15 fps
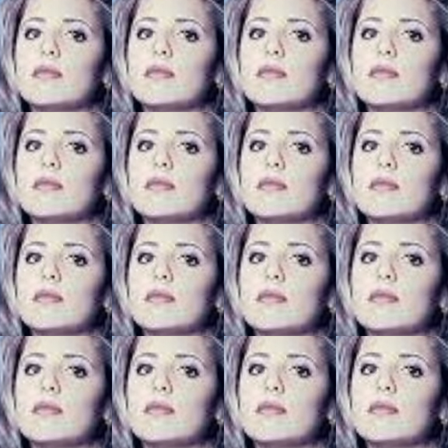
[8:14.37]

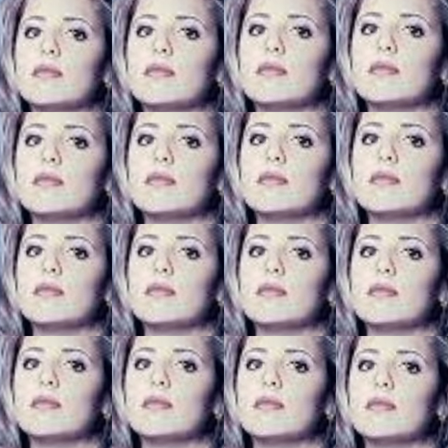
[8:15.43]

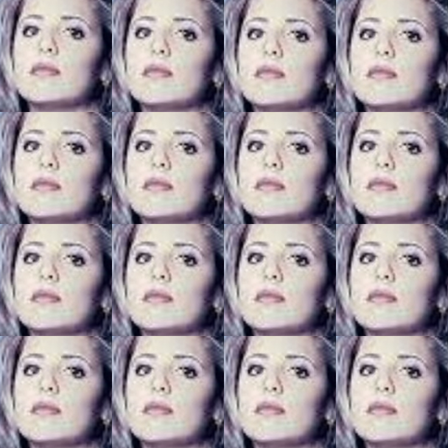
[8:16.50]
(silent)